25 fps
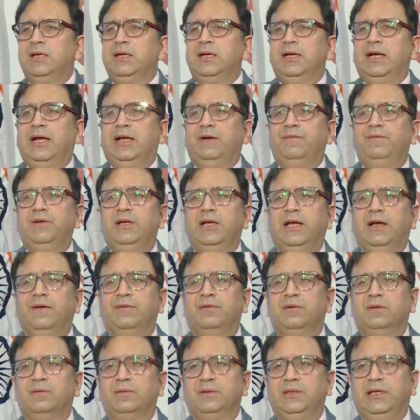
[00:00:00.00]
And we have
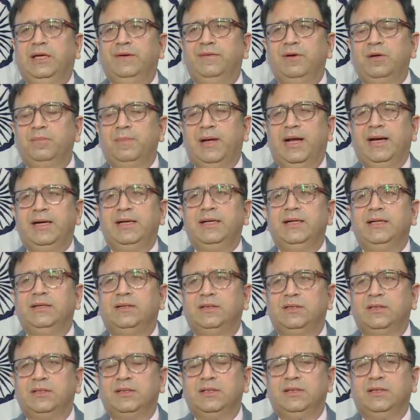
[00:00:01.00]
given
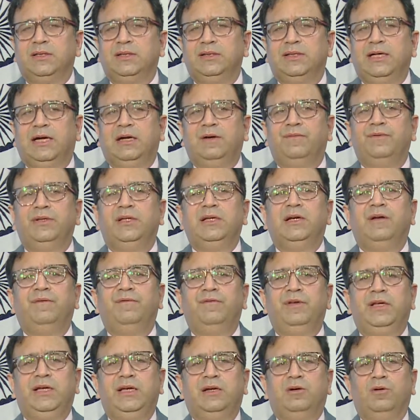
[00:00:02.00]
mandates that within a
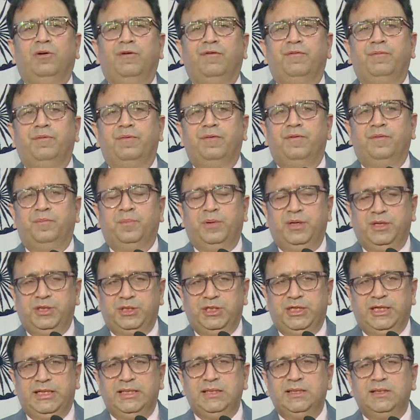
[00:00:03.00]
week of
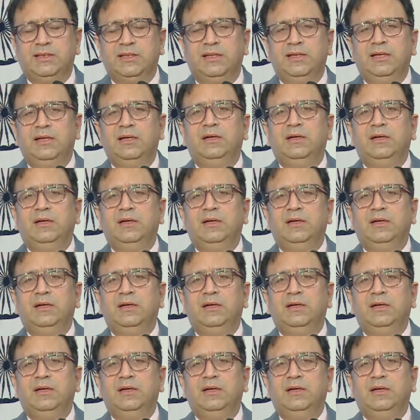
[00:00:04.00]
purchase,